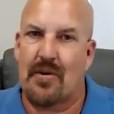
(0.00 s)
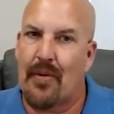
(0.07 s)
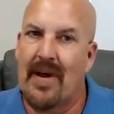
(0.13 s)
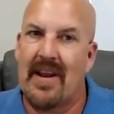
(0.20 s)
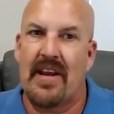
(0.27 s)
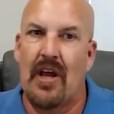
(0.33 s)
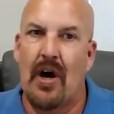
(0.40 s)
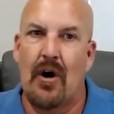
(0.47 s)

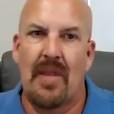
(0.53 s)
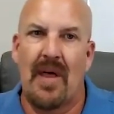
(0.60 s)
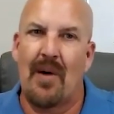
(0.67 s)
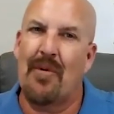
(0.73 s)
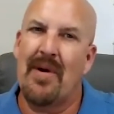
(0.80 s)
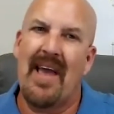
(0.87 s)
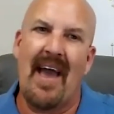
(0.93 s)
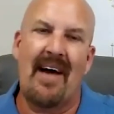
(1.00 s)
already know, that
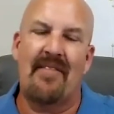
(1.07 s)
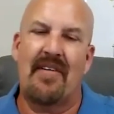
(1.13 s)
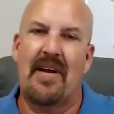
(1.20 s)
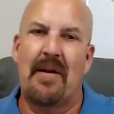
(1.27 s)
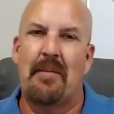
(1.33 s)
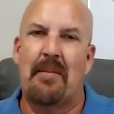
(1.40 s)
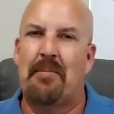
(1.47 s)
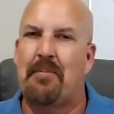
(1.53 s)
we have
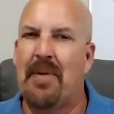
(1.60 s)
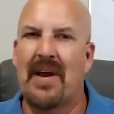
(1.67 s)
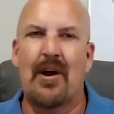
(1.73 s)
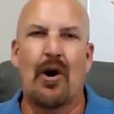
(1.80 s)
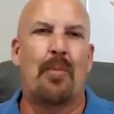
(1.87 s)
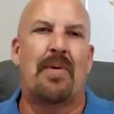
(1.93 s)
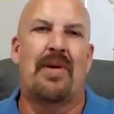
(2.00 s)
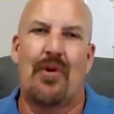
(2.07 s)
a big
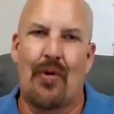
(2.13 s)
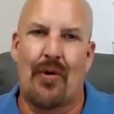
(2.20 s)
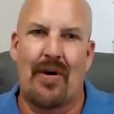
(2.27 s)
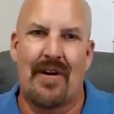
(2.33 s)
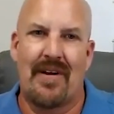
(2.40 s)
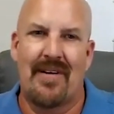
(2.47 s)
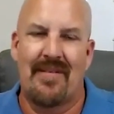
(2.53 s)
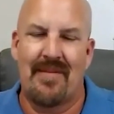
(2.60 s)
open
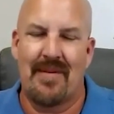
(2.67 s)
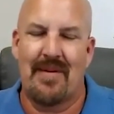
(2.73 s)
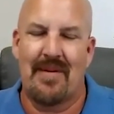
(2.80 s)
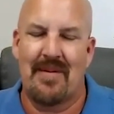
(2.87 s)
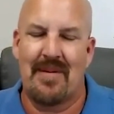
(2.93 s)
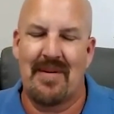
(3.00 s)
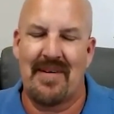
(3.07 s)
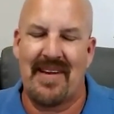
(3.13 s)
door
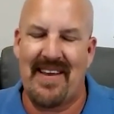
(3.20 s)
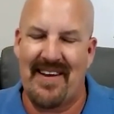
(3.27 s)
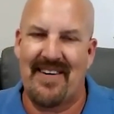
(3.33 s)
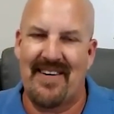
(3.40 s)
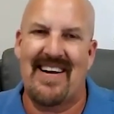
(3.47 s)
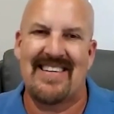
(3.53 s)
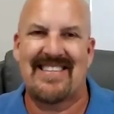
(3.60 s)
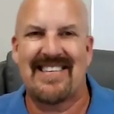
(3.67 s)
here
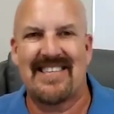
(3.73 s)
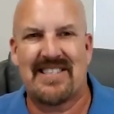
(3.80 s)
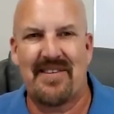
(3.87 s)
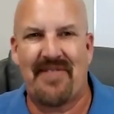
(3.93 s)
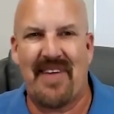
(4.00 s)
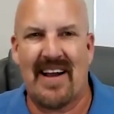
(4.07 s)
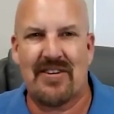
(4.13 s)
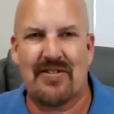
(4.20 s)
at CNC
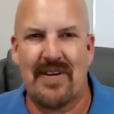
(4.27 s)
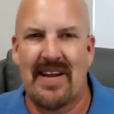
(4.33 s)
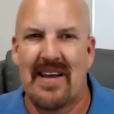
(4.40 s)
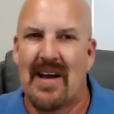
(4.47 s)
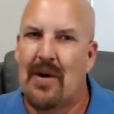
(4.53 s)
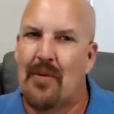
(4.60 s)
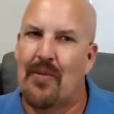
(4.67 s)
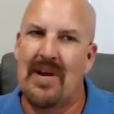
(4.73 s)
Factory.
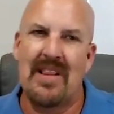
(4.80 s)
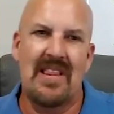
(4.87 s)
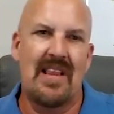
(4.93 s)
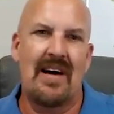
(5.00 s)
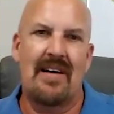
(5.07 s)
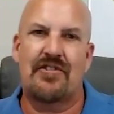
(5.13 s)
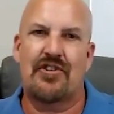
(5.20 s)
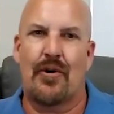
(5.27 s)
We
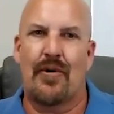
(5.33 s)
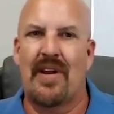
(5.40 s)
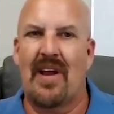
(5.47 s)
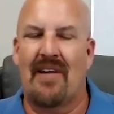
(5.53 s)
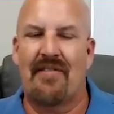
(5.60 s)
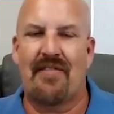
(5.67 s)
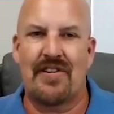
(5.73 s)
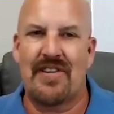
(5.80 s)
love showing
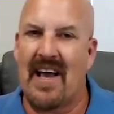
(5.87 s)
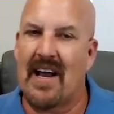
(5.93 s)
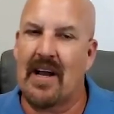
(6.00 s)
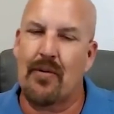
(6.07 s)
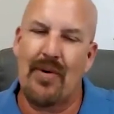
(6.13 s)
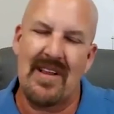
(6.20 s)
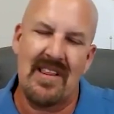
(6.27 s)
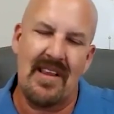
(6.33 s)
off our
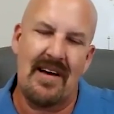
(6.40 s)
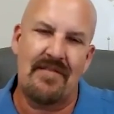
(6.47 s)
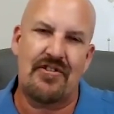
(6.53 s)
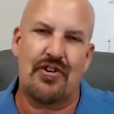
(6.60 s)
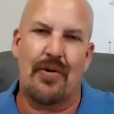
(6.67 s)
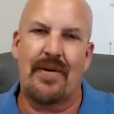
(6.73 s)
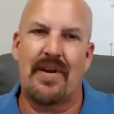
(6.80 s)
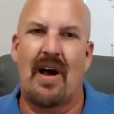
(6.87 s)
tech. We love
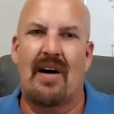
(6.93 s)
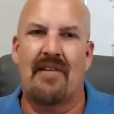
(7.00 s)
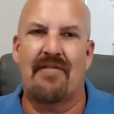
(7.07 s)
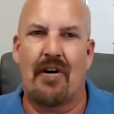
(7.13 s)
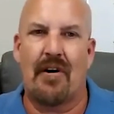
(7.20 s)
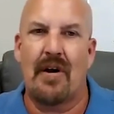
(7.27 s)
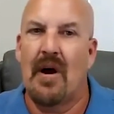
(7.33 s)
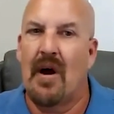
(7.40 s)
showing off
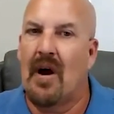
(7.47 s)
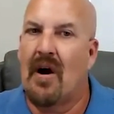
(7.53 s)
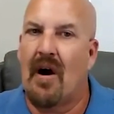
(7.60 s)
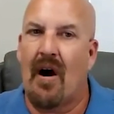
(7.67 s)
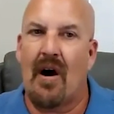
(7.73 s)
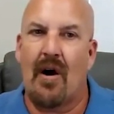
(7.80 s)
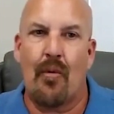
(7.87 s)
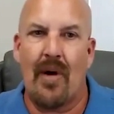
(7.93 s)
our
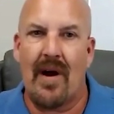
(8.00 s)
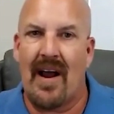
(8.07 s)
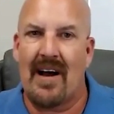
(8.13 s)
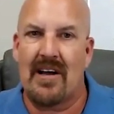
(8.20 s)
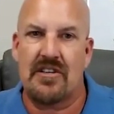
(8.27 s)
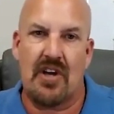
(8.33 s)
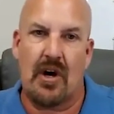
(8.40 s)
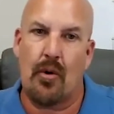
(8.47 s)

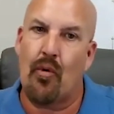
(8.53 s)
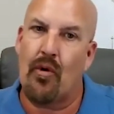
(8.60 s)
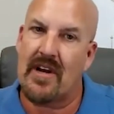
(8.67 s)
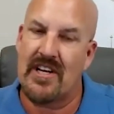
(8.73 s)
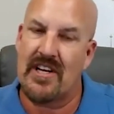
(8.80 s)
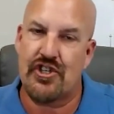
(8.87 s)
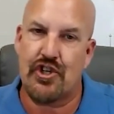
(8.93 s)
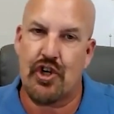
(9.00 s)
warehouse, our
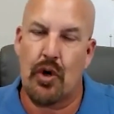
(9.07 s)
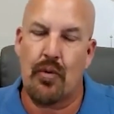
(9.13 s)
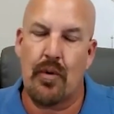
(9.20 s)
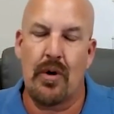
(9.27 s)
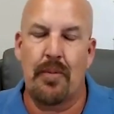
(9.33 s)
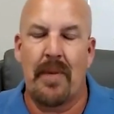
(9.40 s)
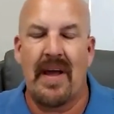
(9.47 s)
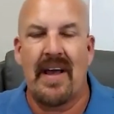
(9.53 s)
working
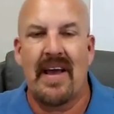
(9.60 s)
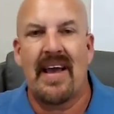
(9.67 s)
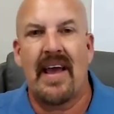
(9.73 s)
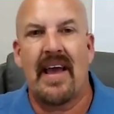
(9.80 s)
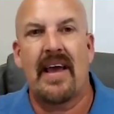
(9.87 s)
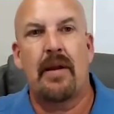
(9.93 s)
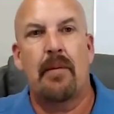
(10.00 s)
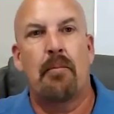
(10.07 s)
showroom.
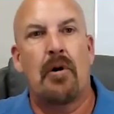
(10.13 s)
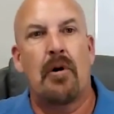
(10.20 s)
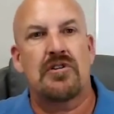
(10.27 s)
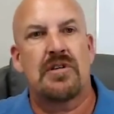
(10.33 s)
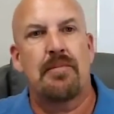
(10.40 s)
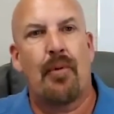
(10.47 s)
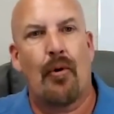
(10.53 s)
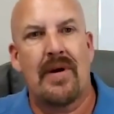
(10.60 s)
And most
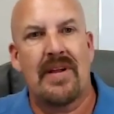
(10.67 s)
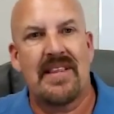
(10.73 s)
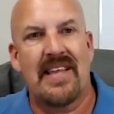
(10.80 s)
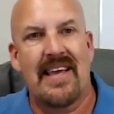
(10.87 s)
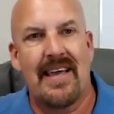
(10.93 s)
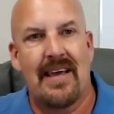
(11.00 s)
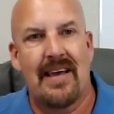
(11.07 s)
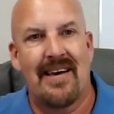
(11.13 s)

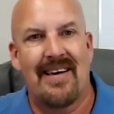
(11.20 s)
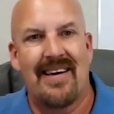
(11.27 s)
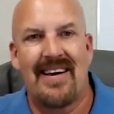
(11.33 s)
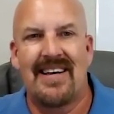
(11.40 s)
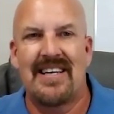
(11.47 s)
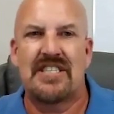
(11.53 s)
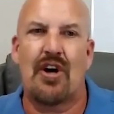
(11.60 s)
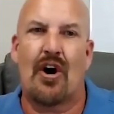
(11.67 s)
importantly
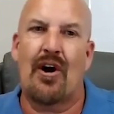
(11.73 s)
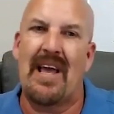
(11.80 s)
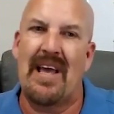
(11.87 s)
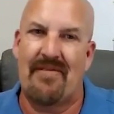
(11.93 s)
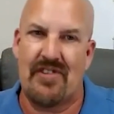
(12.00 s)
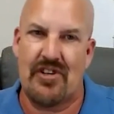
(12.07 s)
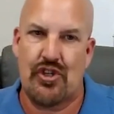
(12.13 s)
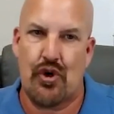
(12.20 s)
is our
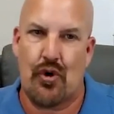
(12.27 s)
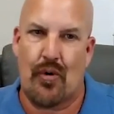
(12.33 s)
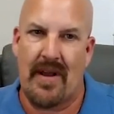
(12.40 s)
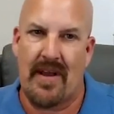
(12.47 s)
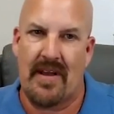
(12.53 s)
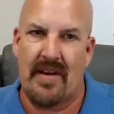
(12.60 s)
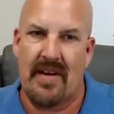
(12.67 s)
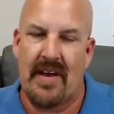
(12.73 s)

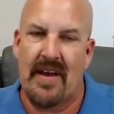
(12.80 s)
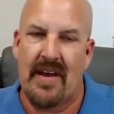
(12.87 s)
inventory.